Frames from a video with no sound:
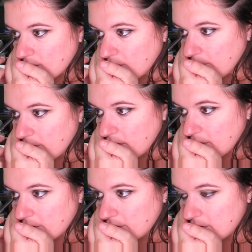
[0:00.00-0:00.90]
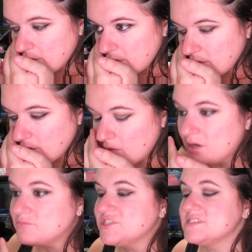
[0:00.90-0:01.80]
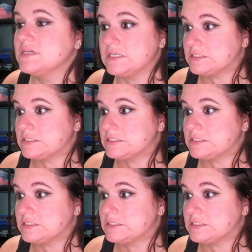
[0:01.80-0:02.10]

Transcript: go hard on it too. I'm just like